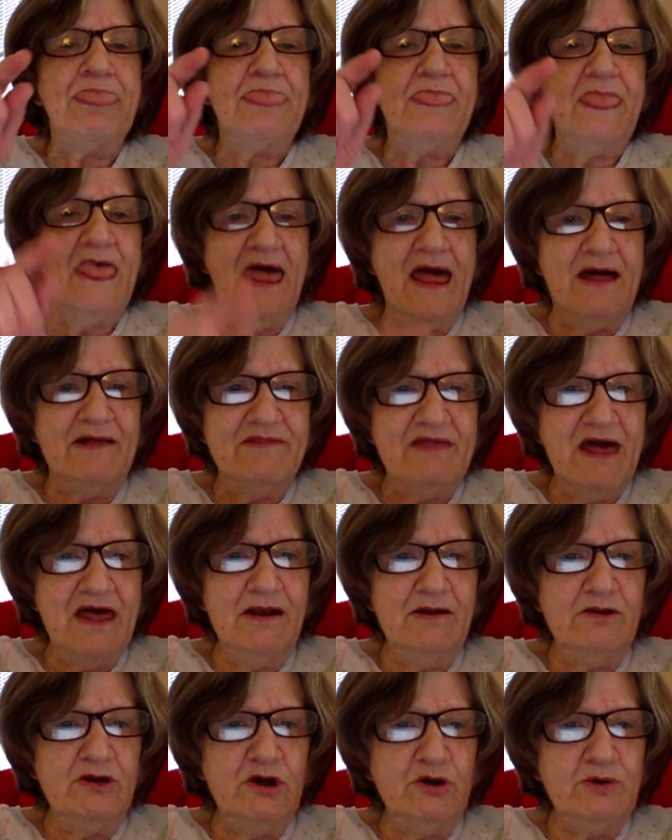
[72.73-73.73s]
now
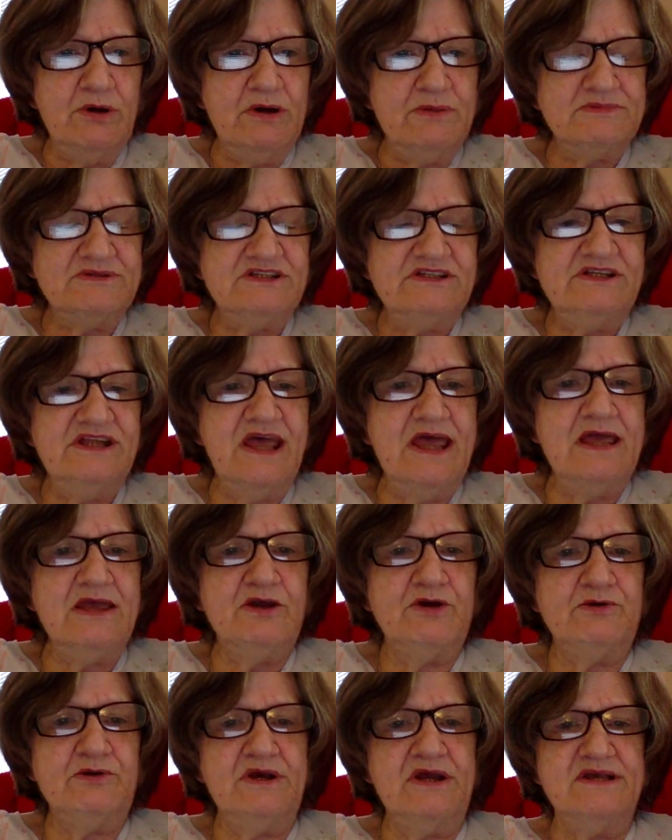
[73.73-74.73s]
that'll go up today,
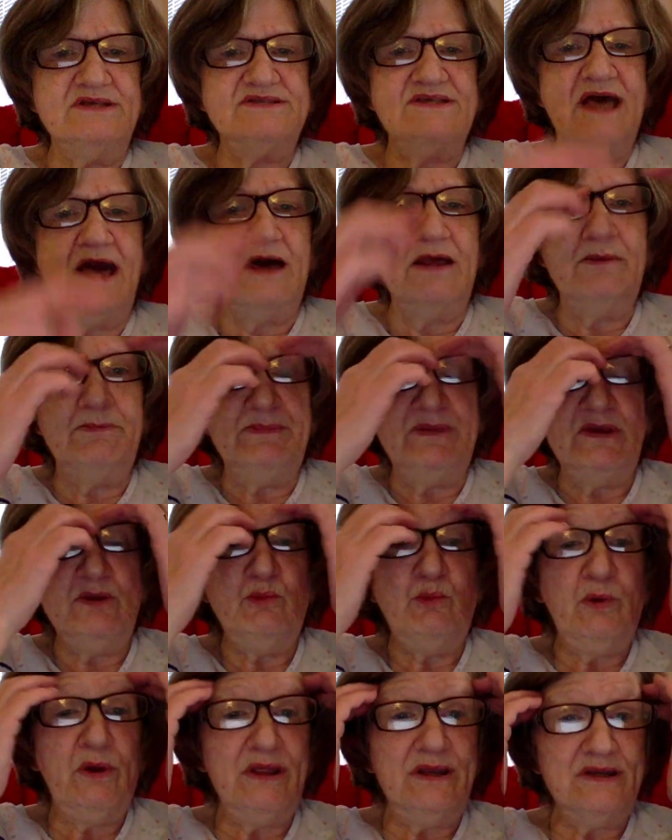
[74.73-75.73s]
Chris, how to be a
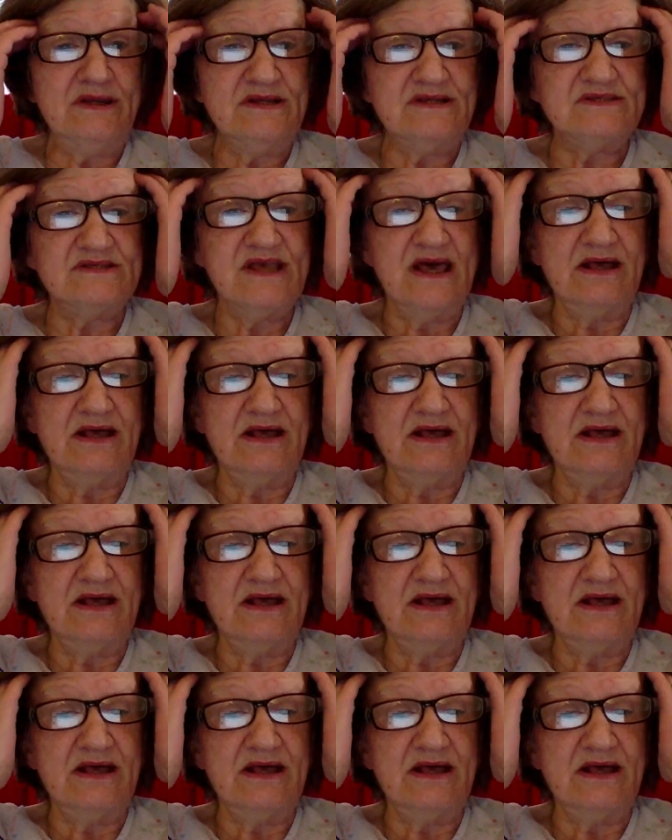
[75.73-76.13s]
witness.